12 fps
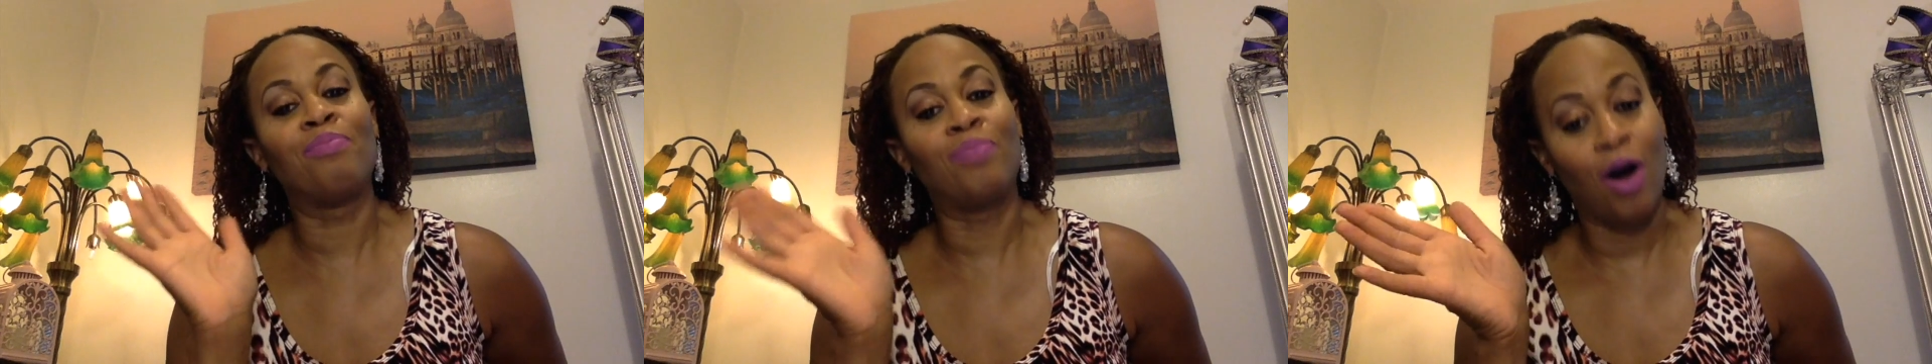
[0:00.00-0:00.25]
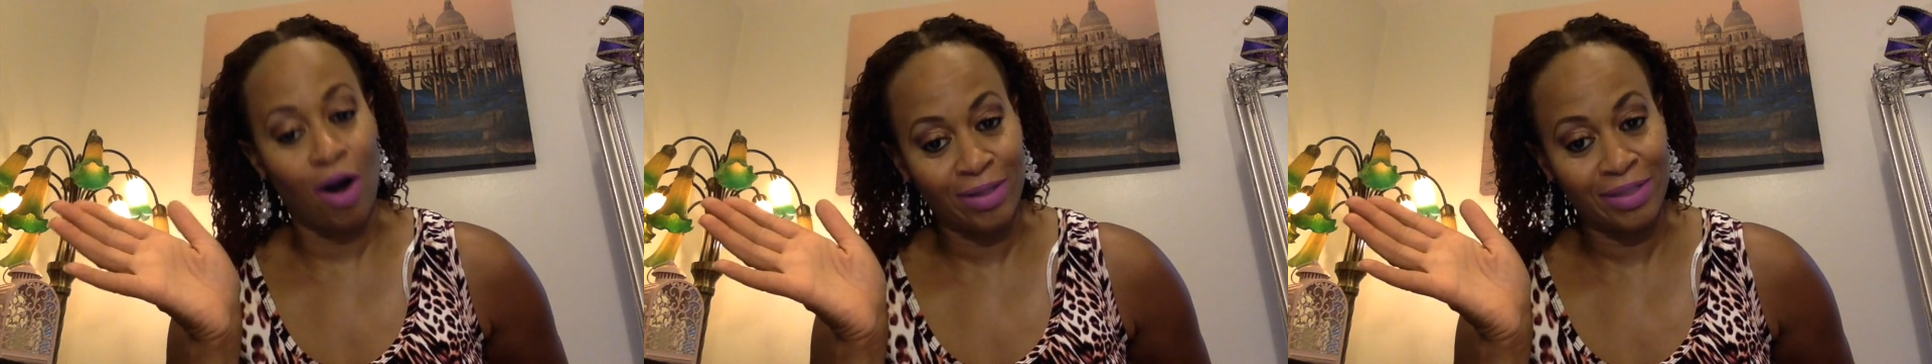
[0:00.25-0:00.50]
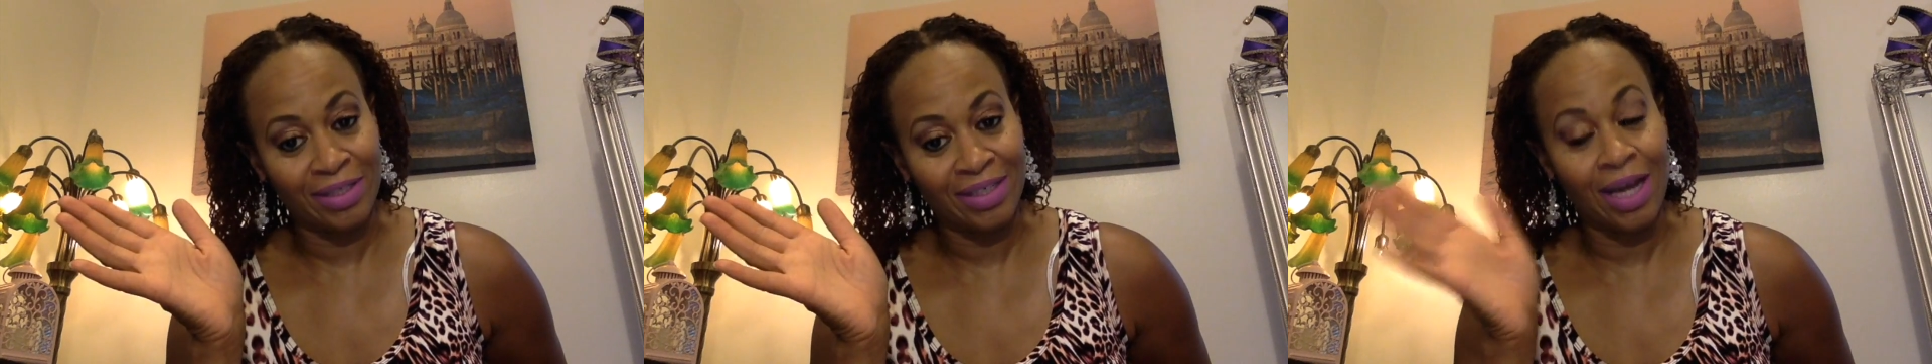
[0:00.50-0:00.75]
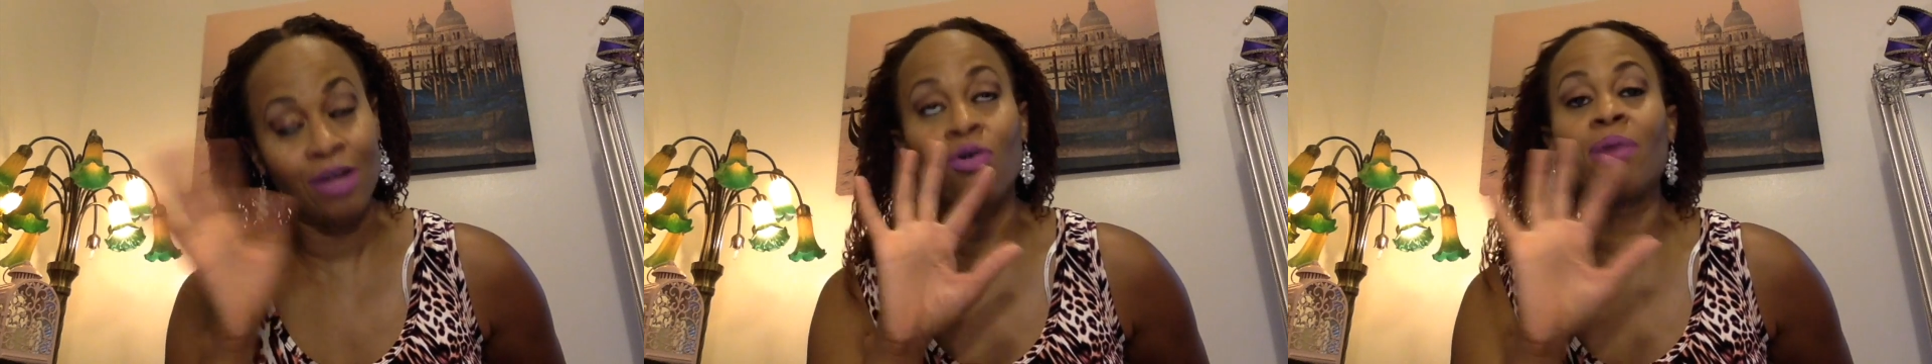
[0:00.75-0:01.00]
bought.
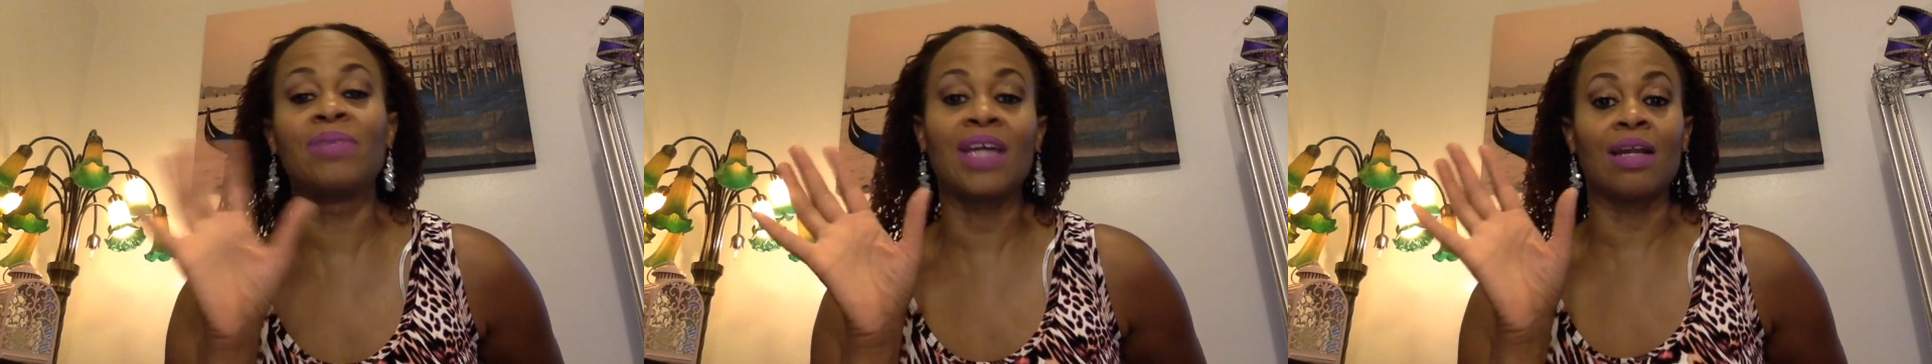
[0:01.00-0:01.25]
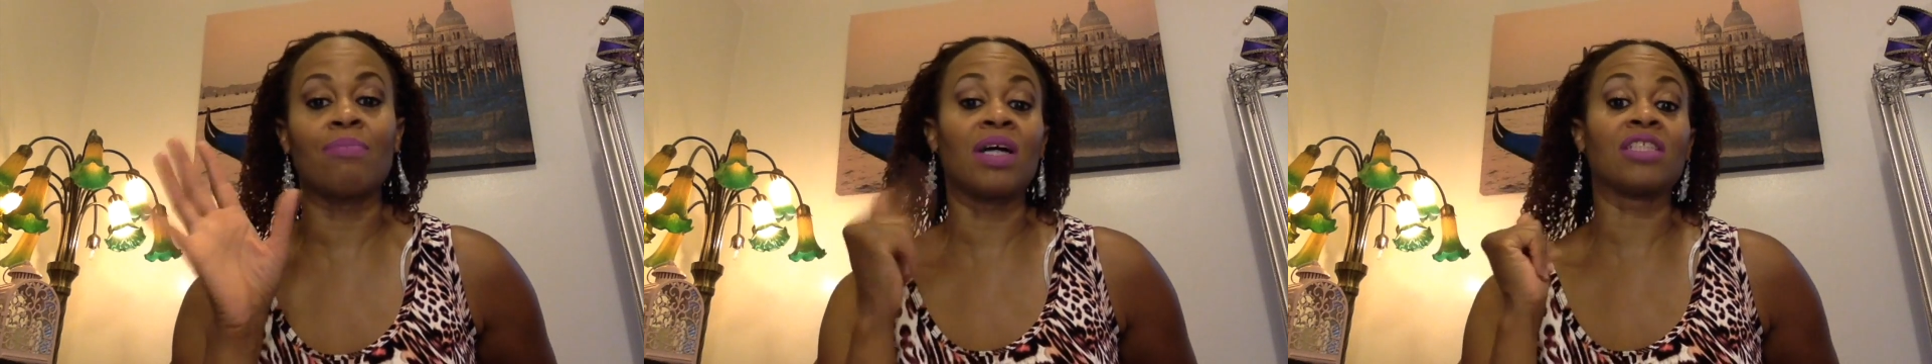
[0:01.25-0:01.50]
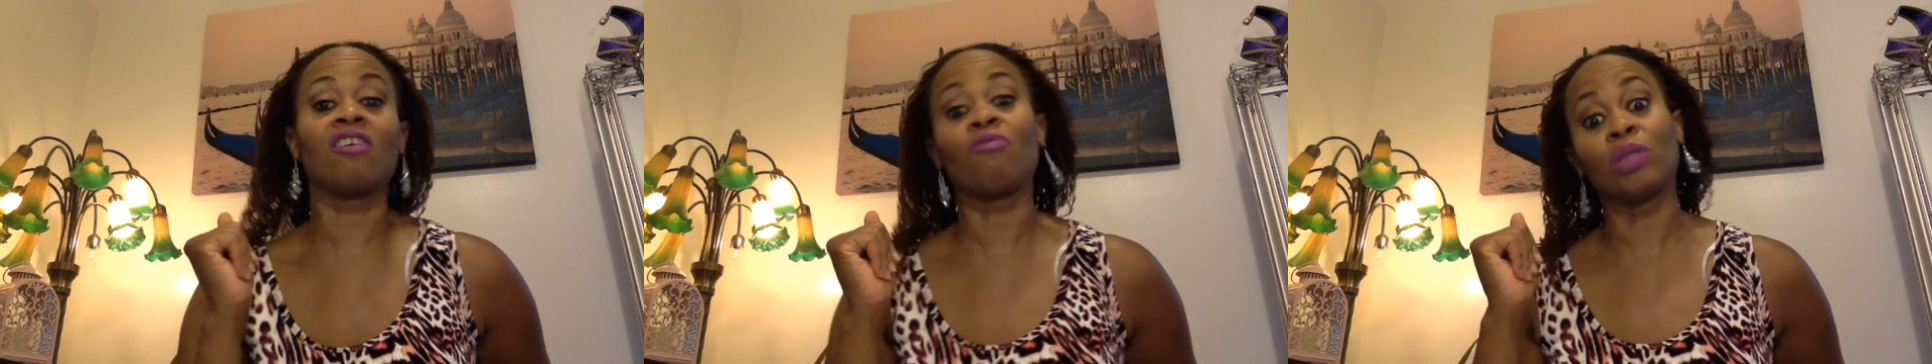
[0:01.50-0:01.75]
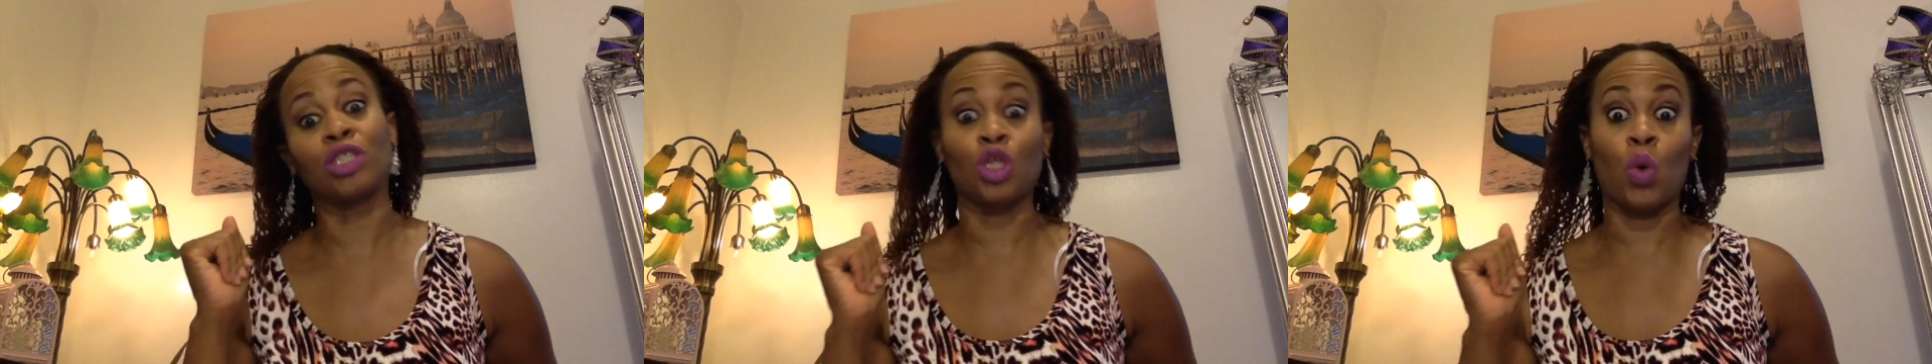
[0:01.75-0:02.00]
I know I'm dating myself,
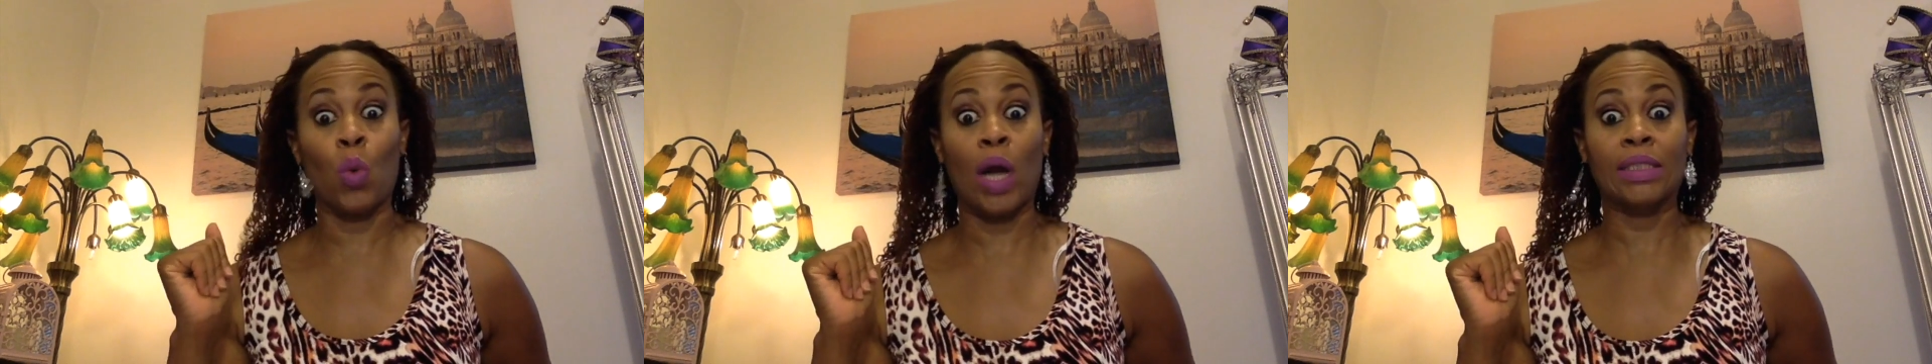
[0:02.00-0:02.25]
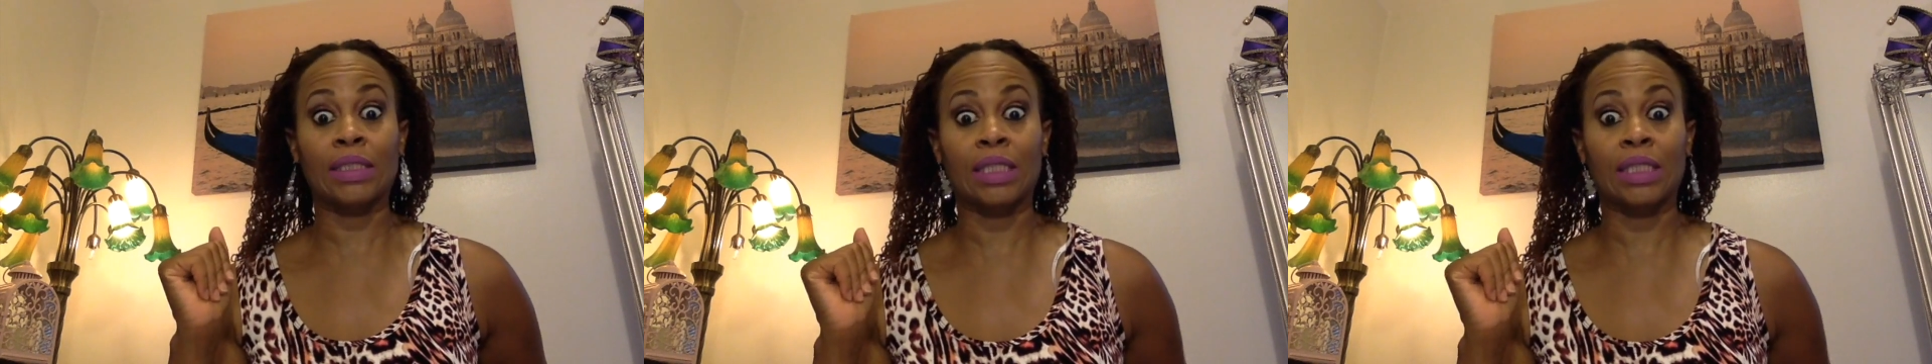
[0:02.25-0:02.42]
but so what?